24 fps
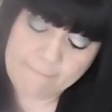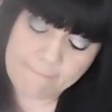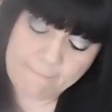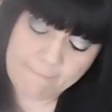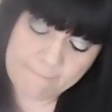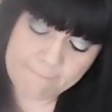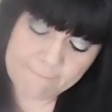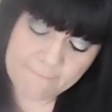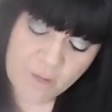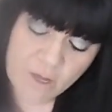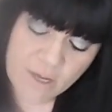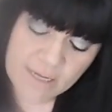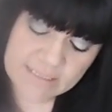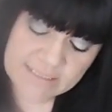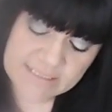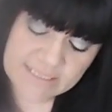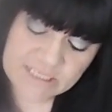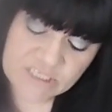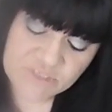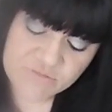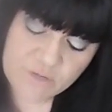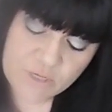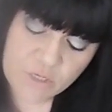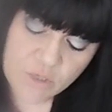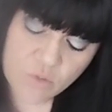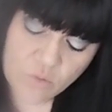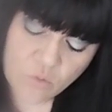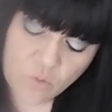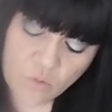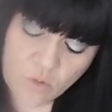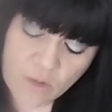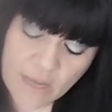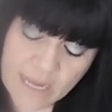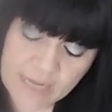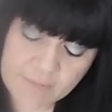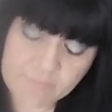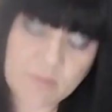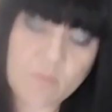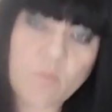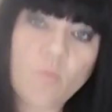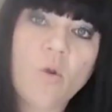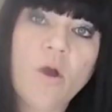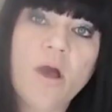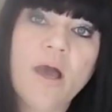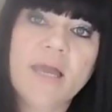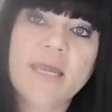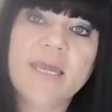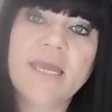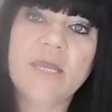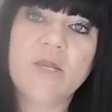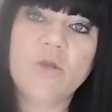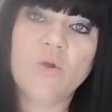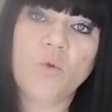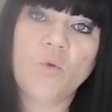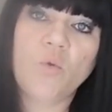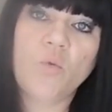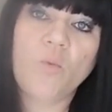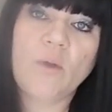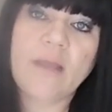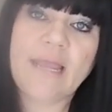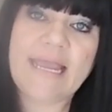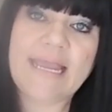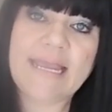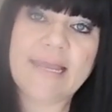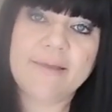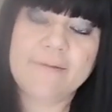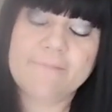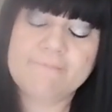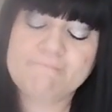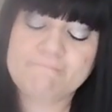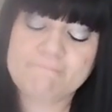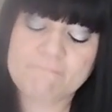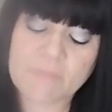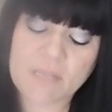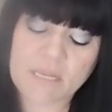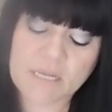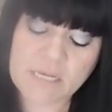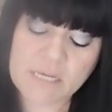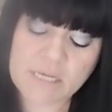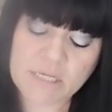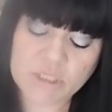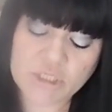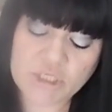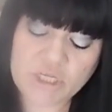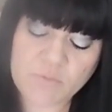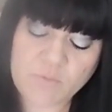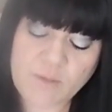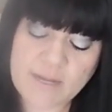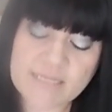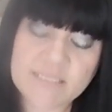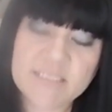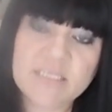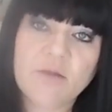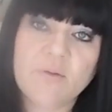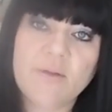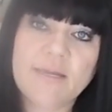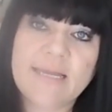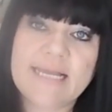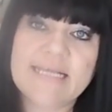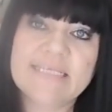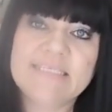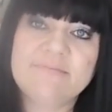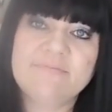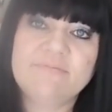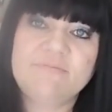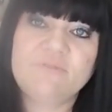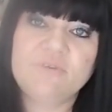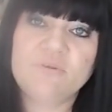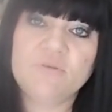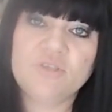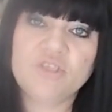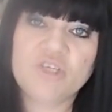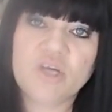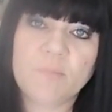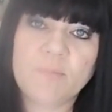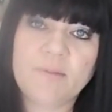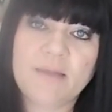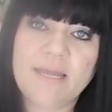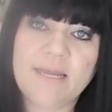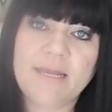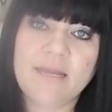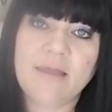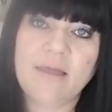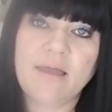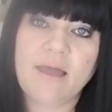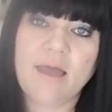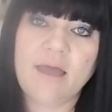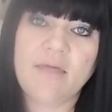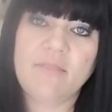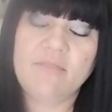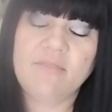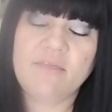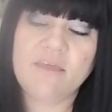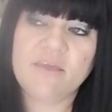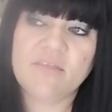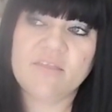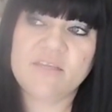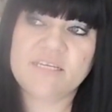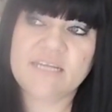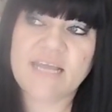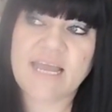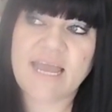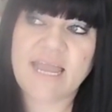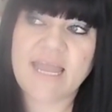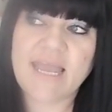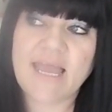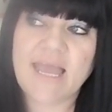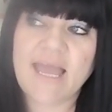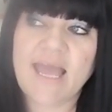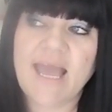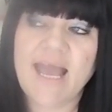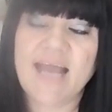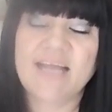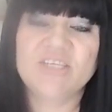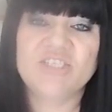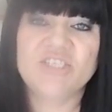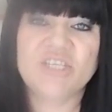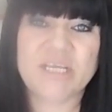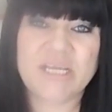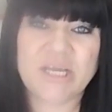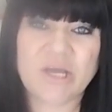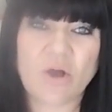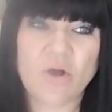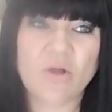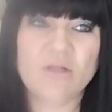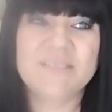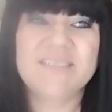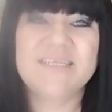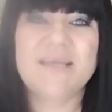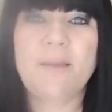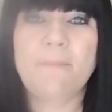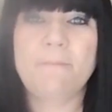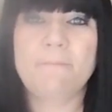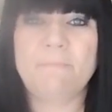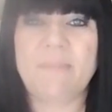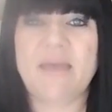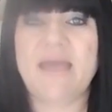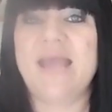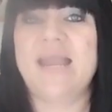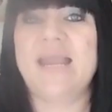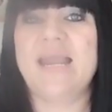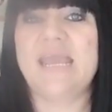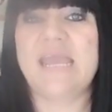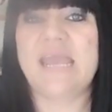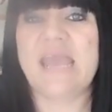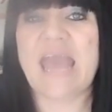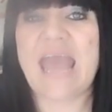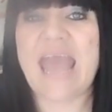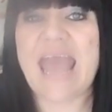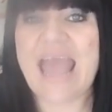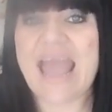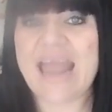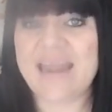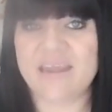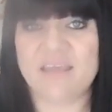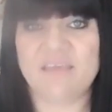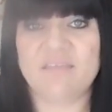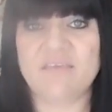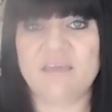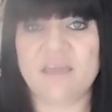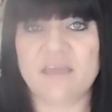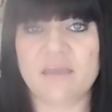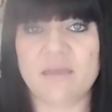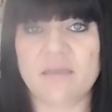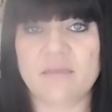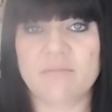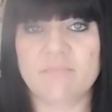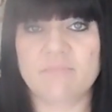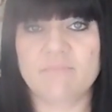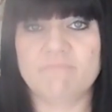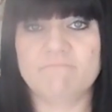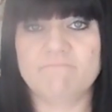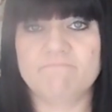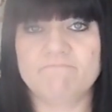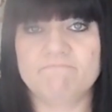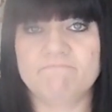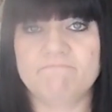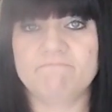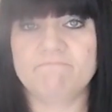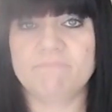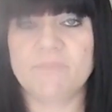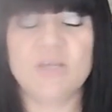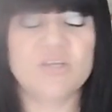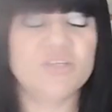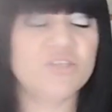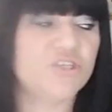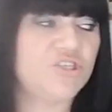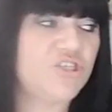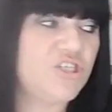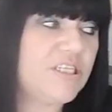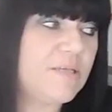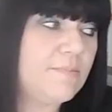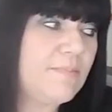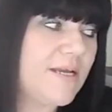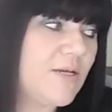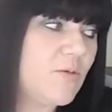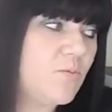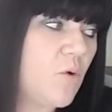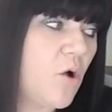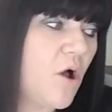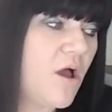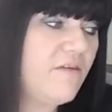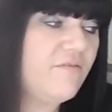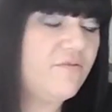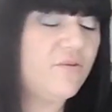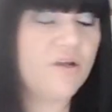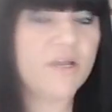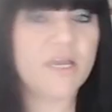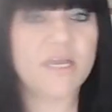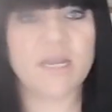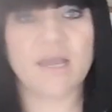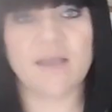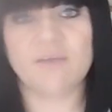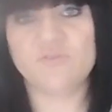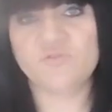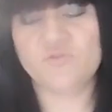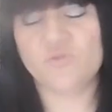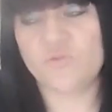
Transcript: My sister-in-law had been working all week. She went to go and get some food shopping the other day and she got barely anything. So she's a midwife looking after